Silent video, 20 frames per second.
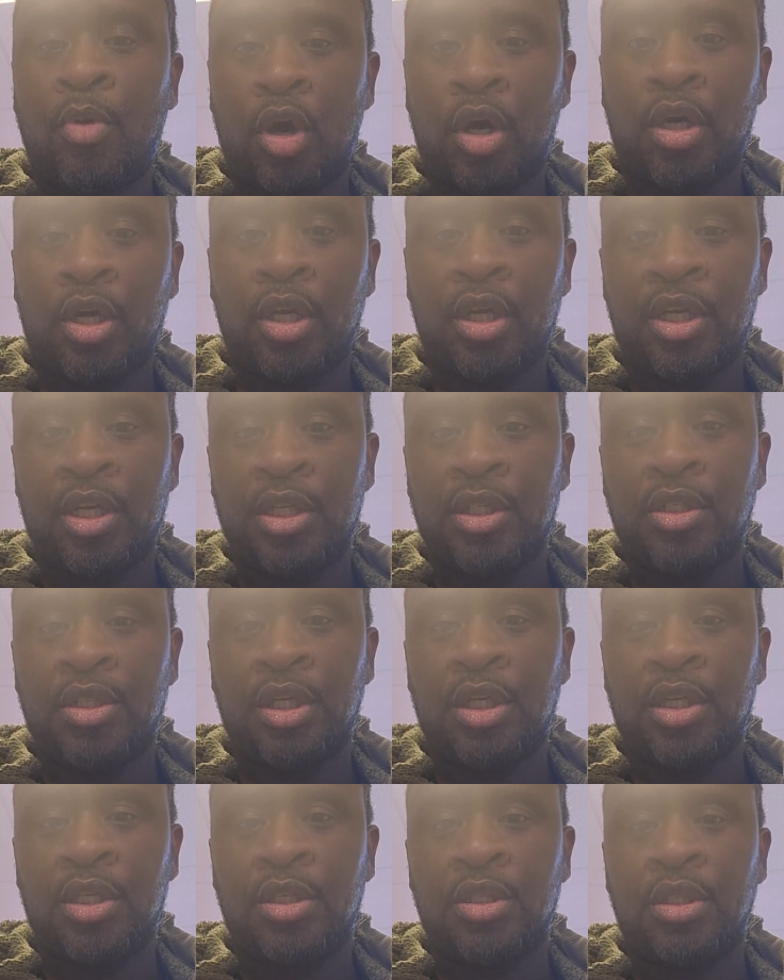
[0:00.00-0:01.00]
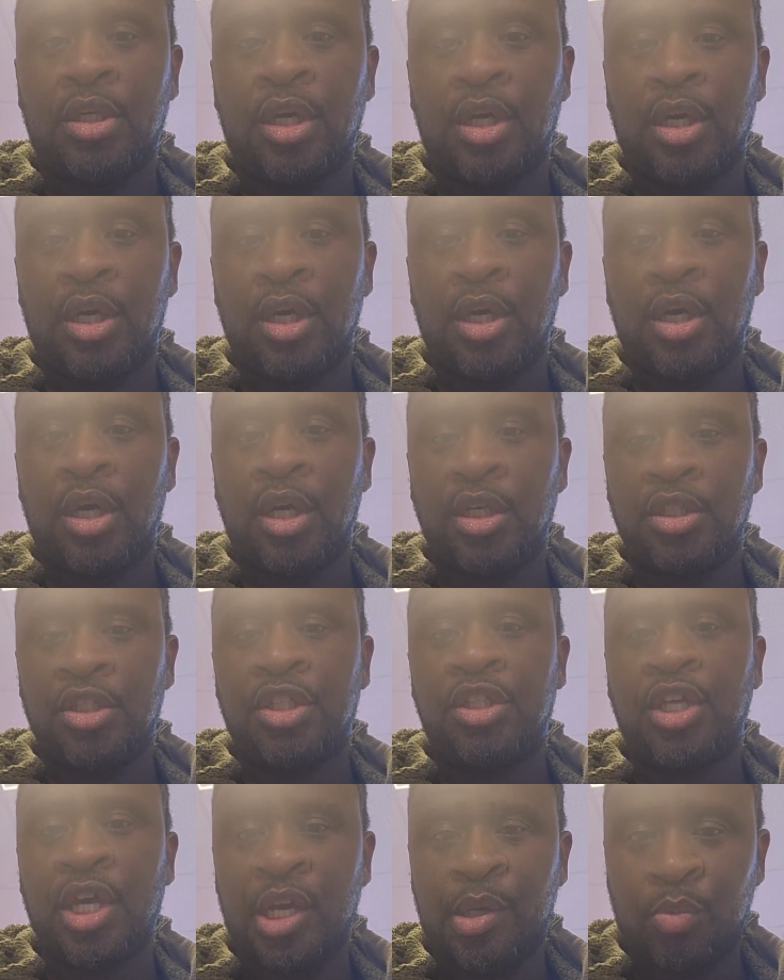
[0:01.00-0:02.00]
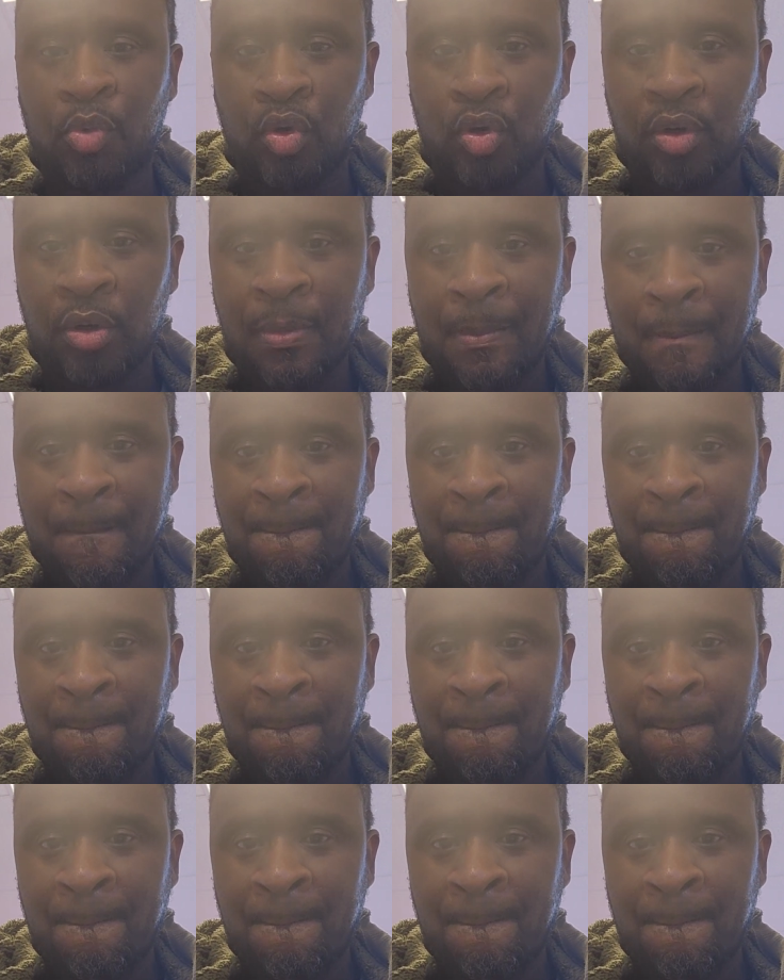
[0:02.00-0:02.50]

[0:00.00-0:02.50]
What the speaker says: market is unstable.